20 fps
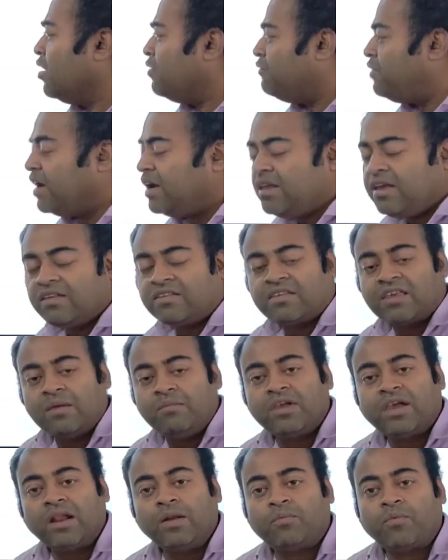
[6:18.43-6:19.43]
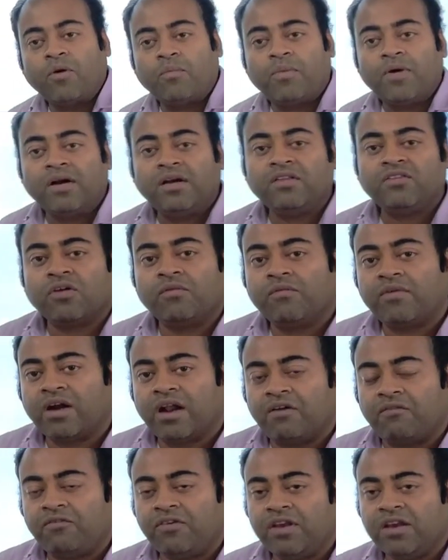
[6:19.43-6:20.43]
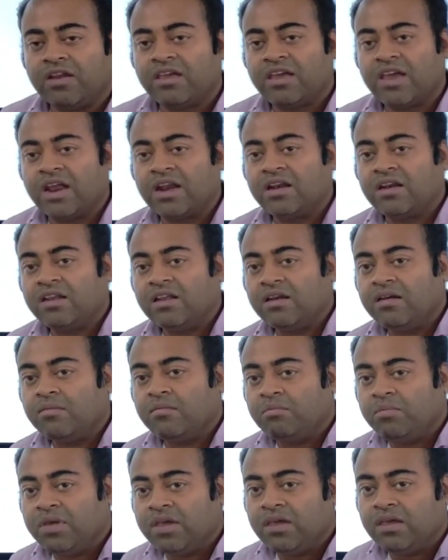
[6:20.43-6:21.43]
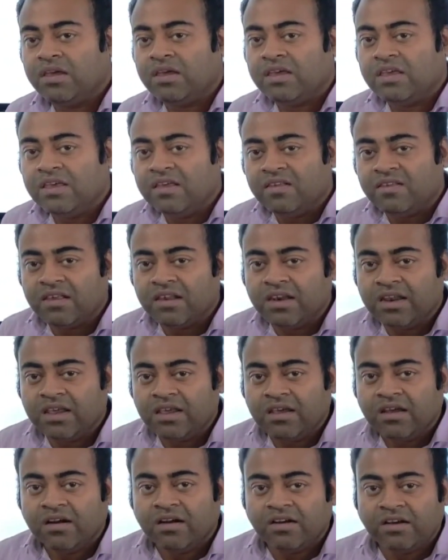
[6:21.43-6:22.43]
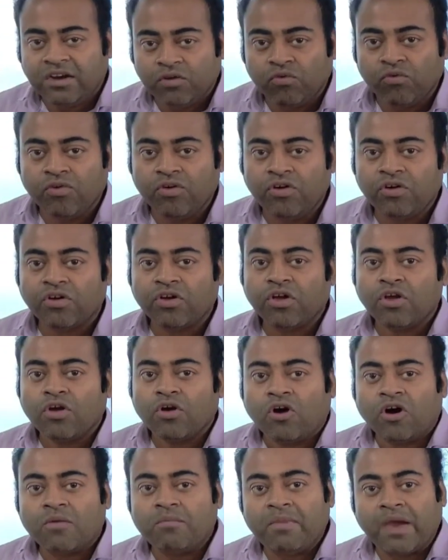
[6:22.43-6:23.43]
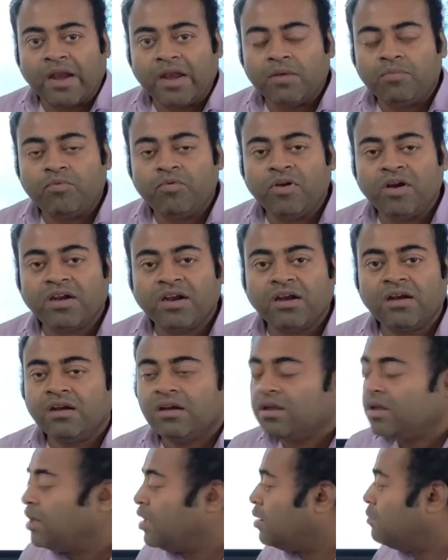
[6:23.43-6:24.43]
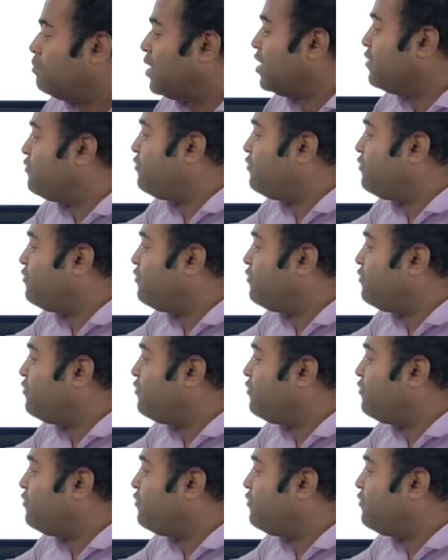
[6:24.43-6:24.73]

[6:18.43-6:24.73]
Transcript: various chemical properties of graphene can be easily tuned or manipulated by